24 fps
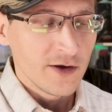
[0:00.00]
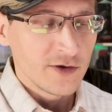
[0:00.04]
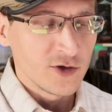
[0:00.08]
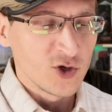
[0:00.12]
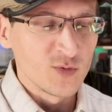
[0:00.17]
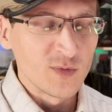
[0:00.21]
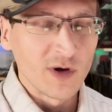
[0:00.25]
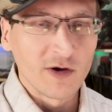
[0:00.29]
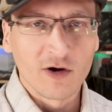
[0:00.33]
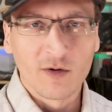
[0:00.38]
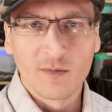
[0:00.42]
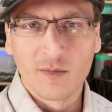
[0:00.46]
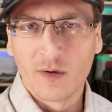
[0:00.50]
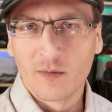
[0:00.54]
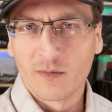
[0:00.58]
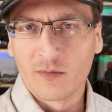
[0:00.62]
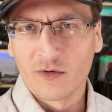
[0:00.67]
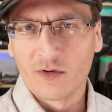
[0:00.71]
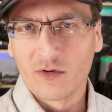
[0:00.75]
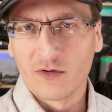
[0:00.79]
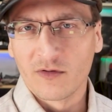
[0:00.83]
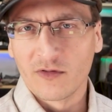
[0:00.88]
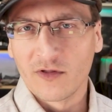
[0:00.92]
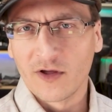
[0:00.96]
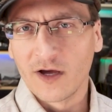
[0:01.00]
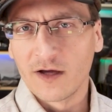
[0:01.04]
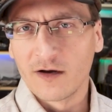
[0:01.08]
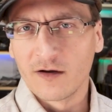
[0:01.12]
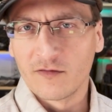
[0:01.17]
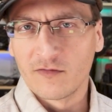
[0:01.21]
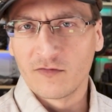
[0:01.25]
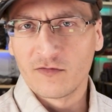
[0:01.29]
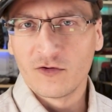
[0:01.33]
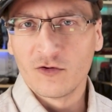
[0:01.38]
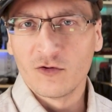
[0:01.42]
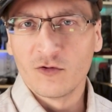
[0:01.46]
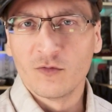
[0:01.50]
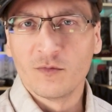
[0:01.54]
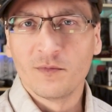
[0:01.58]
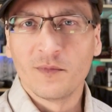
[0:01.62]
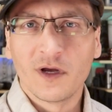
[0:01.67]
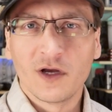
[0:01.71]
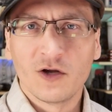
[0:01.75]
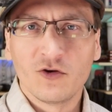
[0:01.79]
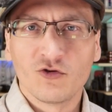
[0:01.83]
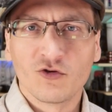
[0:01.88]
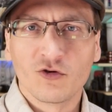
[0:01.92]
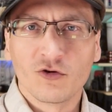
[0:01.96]
You may remember that a few
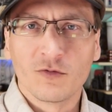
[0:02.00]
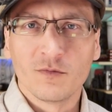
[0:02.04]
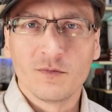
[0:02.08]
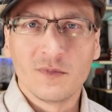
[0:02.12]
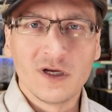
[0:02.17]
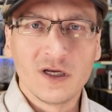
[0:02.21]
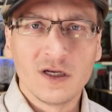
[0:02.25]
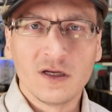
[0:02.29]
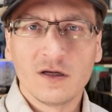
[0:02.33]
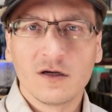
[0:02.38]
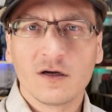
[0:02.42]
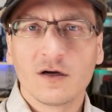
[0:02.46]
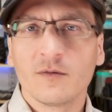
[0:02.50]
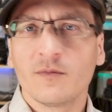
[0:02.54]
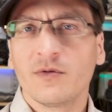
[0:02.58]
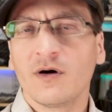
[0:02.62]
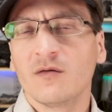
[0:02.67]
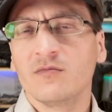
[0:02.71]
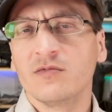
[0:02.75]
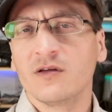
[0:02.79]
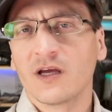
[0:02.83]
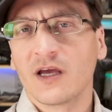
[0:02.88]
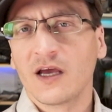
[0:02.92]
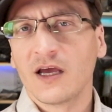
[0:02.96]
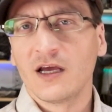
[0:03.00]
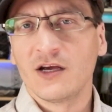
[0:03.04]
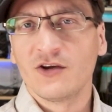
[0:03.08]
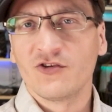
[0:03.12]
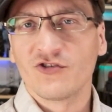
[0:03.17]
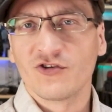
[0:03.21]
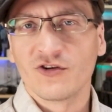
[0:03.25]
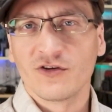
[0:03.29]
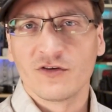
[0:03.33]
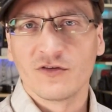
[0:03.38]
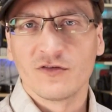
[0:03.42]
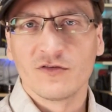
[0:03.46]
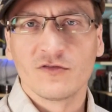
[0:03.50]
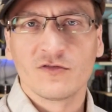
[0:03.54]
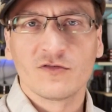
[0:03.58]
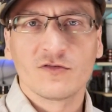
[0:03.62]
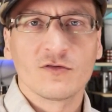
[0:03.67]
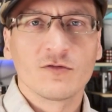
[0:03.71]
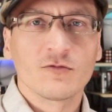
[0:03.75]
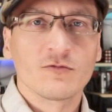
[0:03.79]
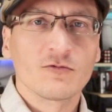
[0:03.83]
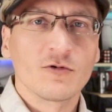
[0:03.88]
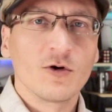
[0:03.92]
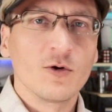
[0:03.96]
major media
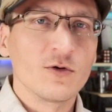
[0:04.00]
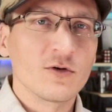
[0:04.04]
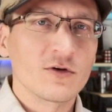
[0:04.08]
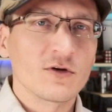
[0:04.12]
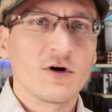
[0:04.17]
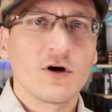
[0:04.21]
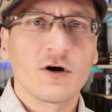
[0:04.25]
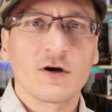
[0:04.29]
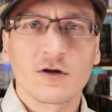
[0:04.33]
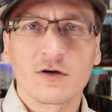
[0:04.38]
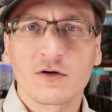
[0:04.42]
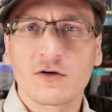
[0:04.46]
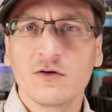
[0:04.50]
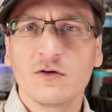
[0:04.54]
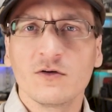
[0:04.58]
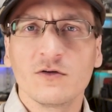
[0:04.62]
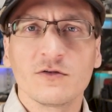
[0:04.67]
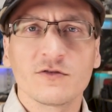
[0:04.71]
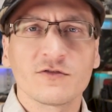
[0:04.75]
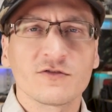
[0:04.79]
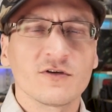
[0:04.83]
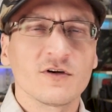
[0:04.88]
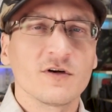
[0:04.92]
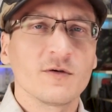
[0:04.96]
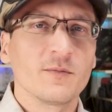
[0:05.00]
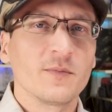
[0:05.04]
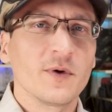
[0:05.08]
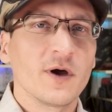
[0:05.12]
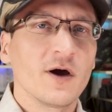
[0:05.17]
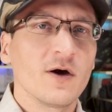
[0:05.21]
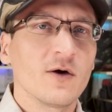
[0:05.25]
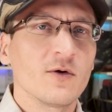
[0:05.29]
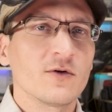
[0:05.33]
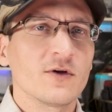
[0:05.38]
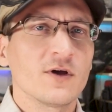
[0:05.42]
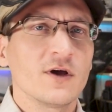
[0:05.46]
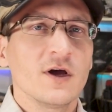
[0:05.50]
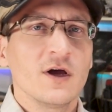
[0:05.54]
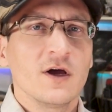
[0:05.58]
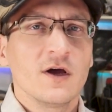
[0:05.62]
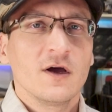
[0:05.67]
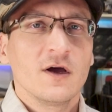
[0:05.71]
publications wrote articles about